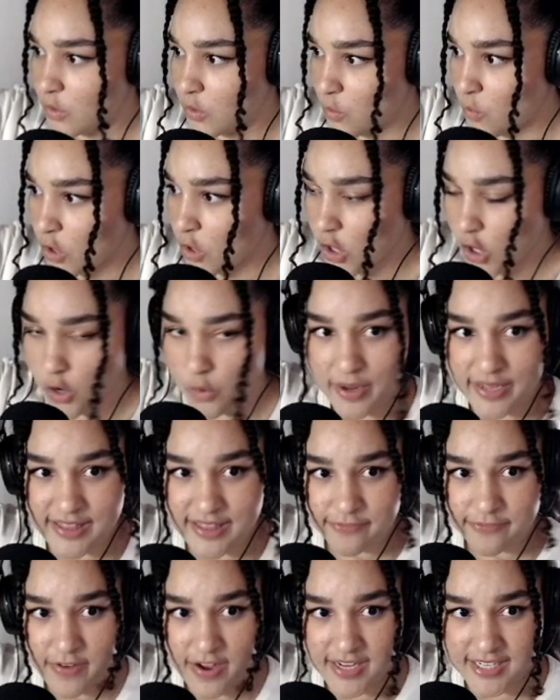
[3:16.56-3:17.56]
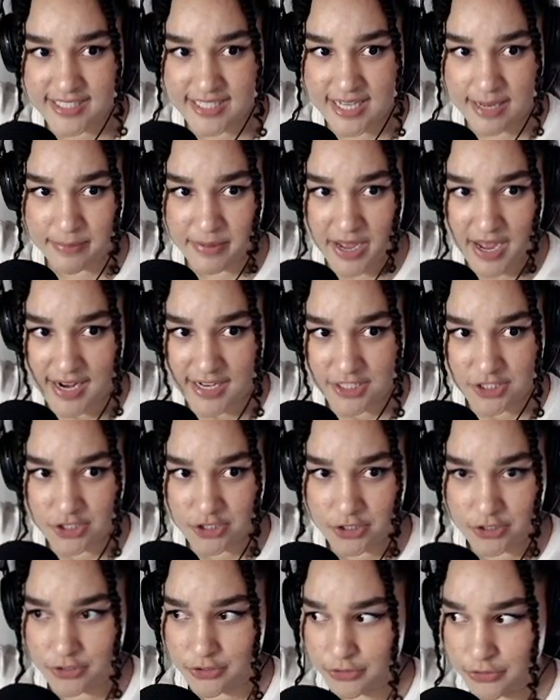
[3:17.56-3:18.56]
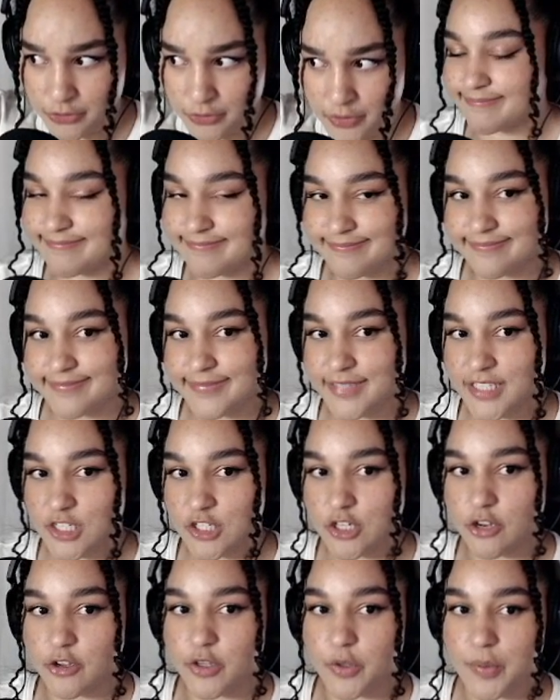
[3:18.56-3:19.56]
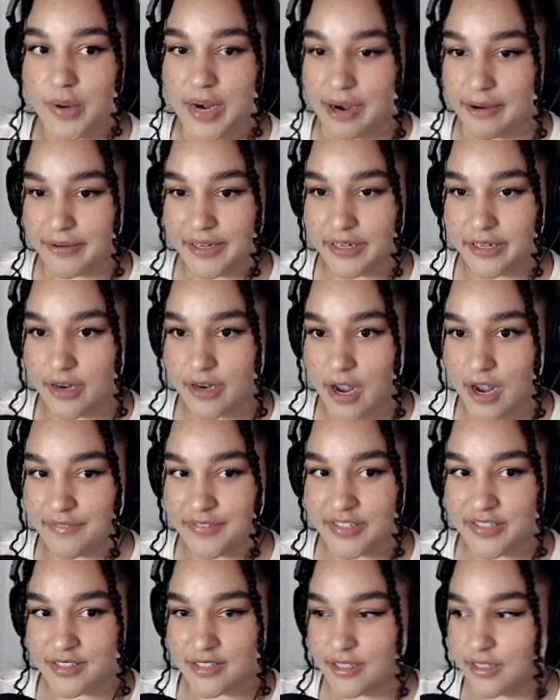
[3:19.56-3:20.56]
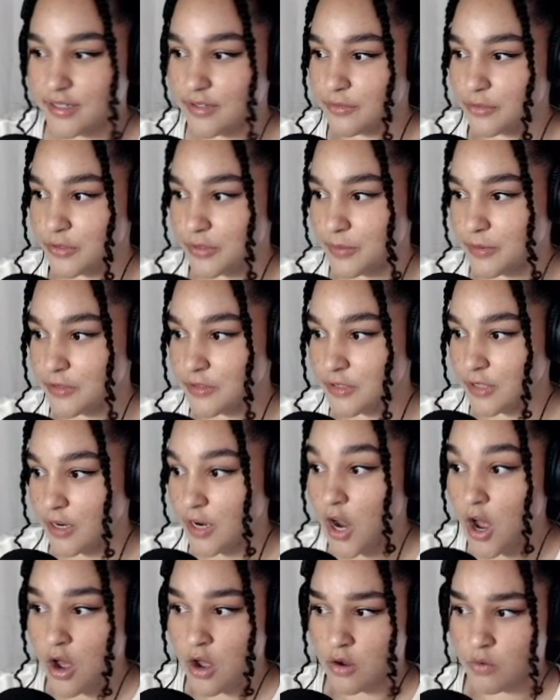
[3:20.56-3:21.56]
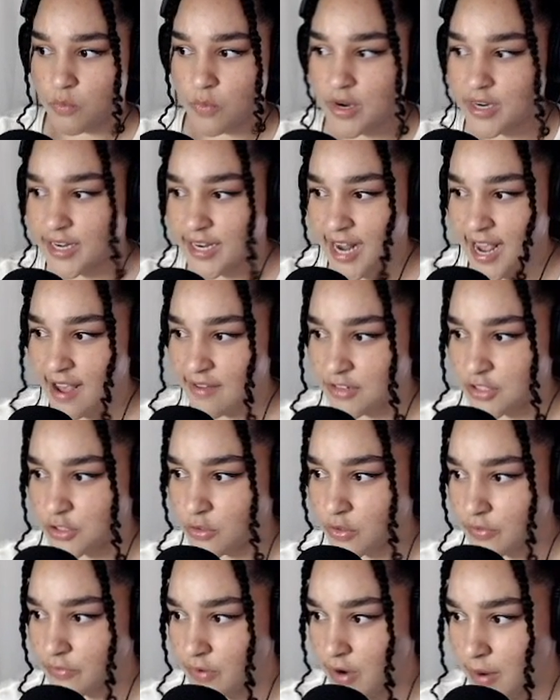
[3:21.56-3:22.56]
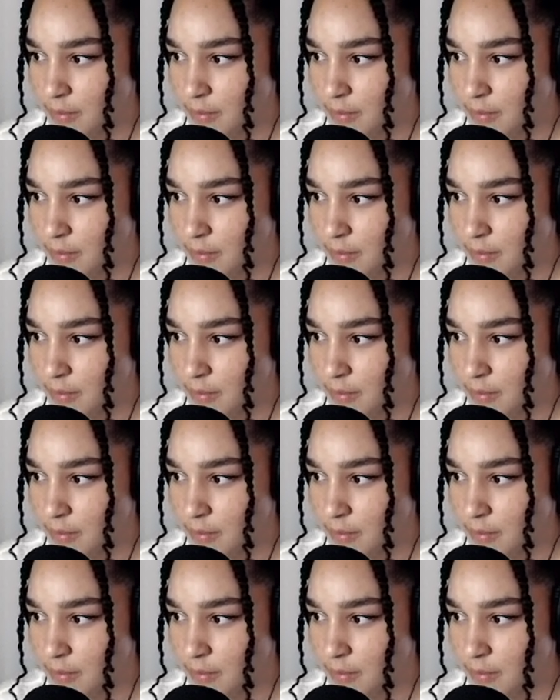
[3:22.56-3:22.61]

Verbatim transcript: Girl, what in the fuck is that behind you? Didn't know you were out here, obviously. Ruzubo, sorry. Where did I get a sword from?